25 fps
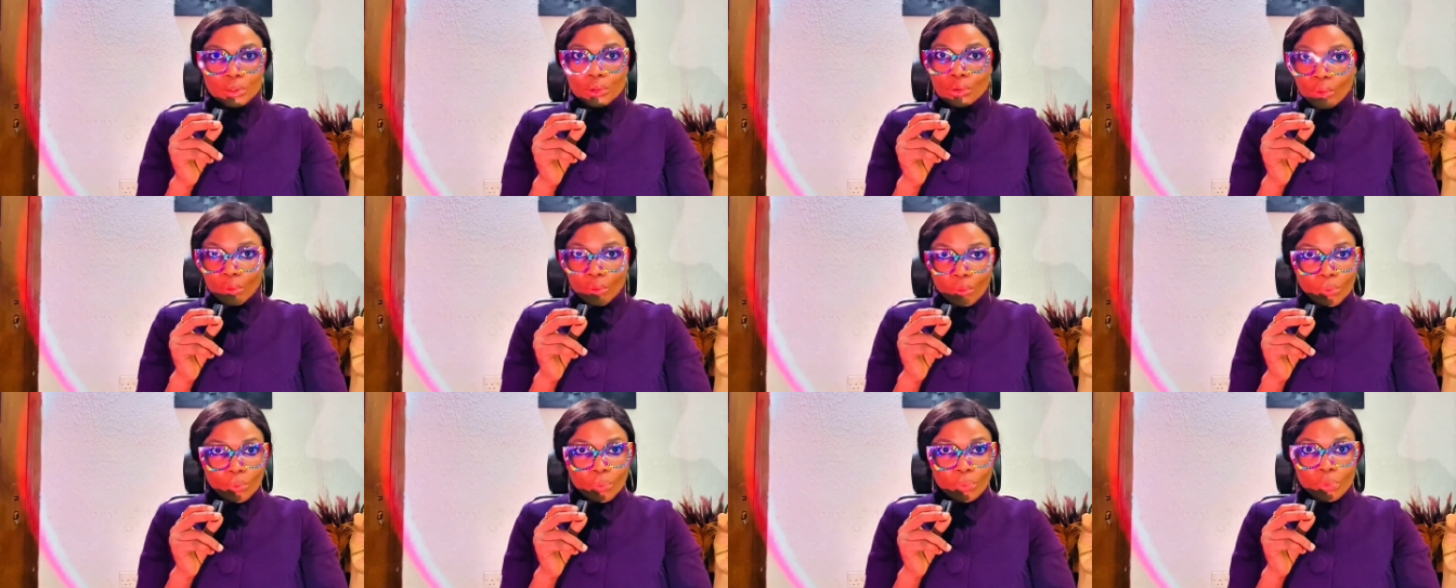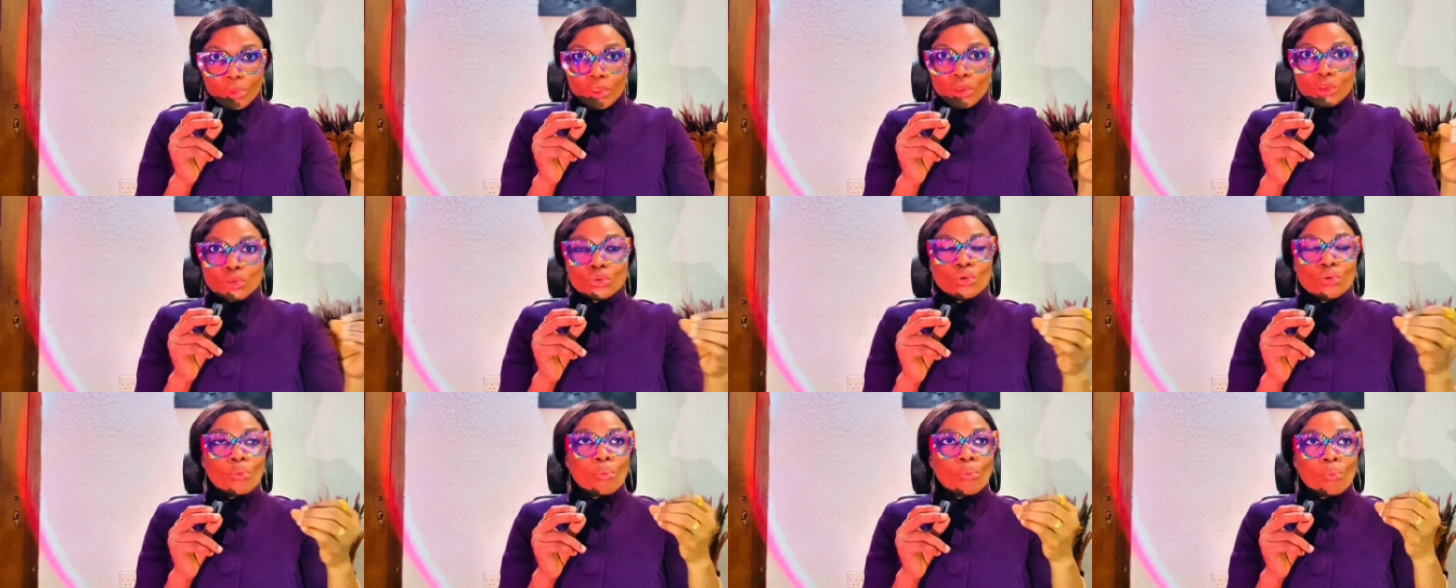No,
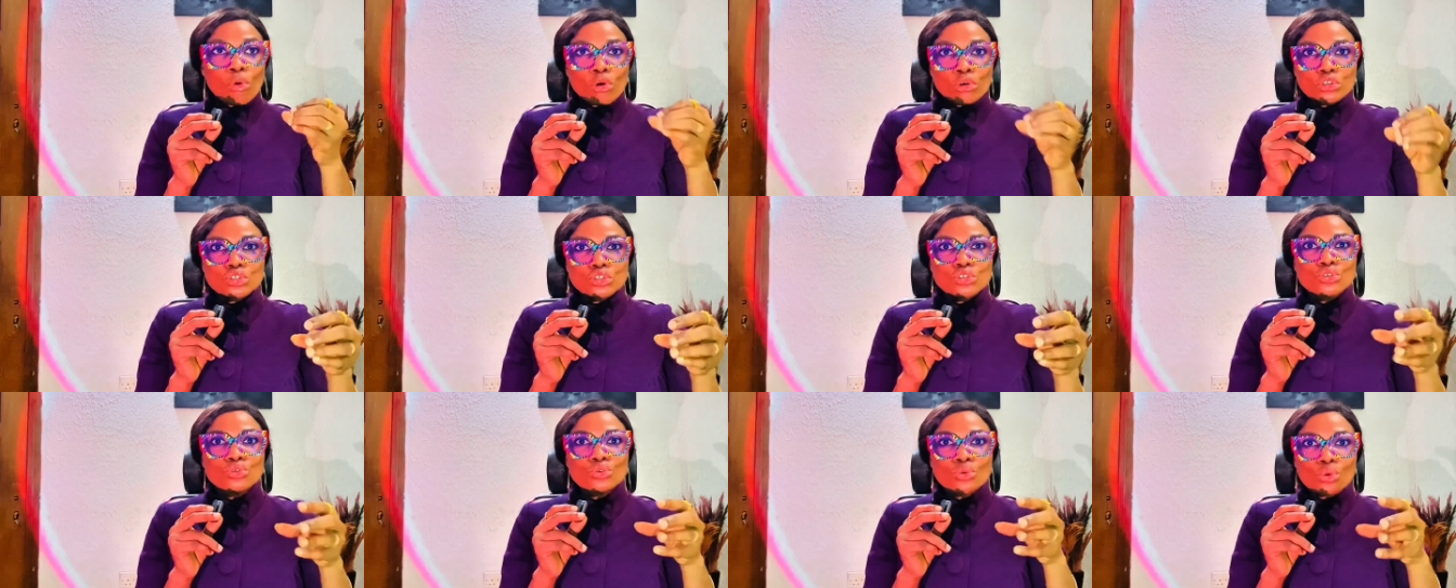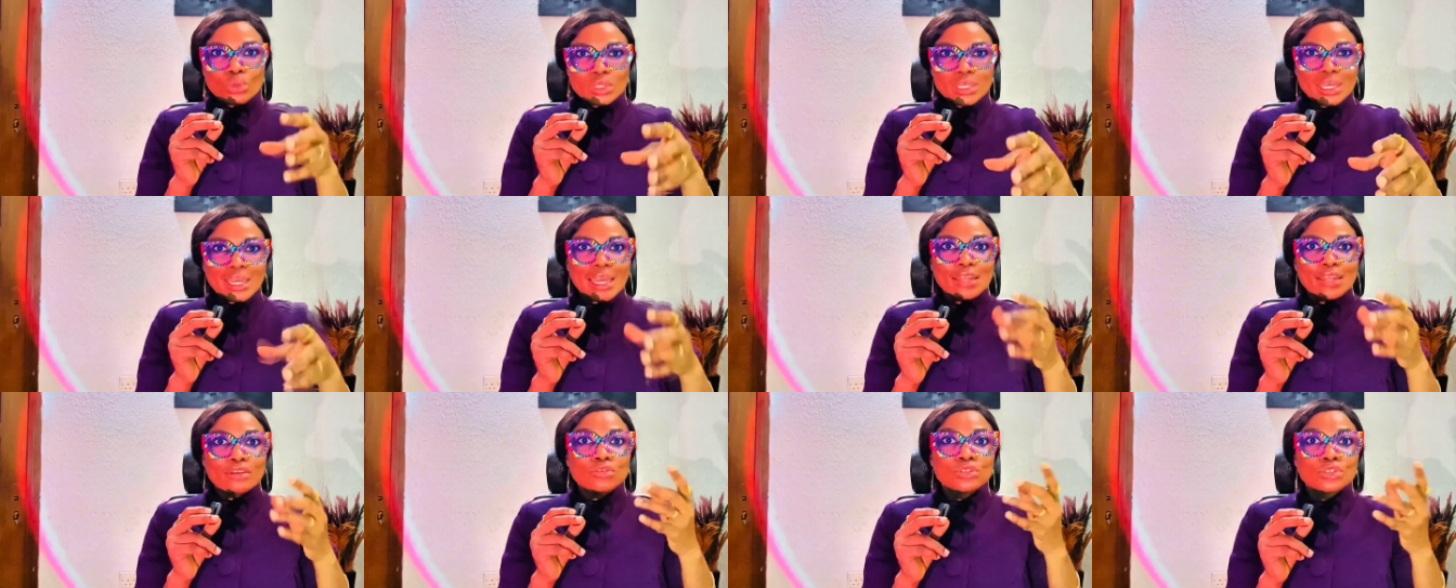you must know the
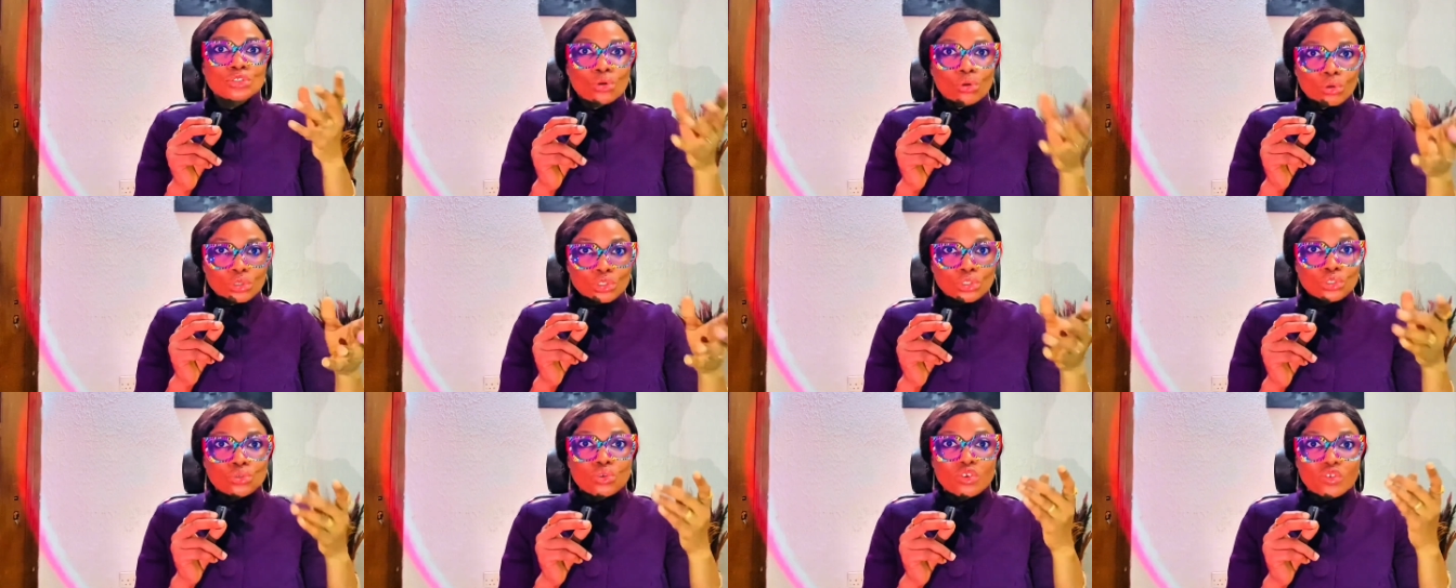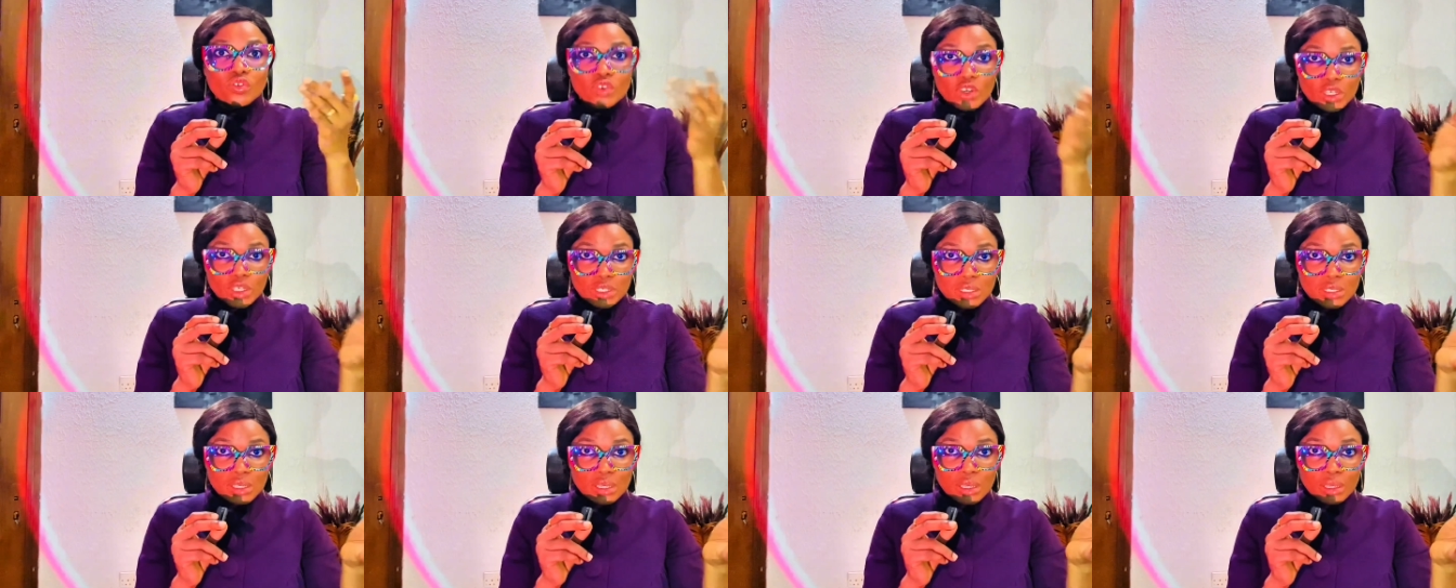kind of stocks to
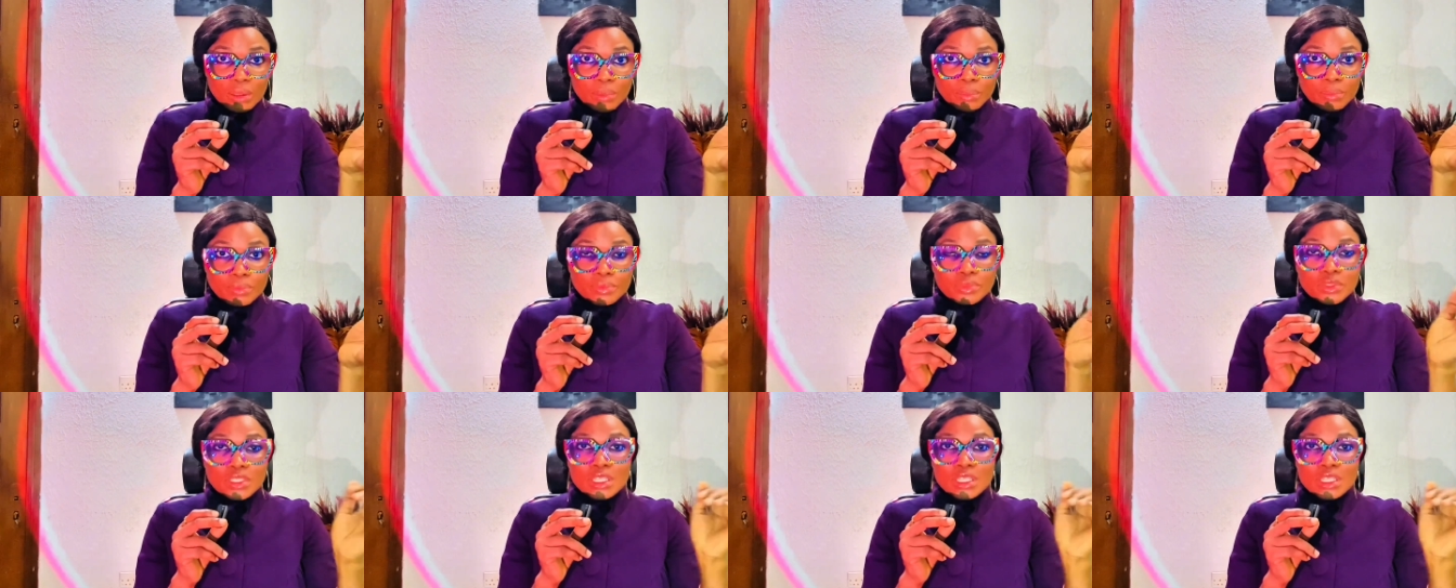invest in.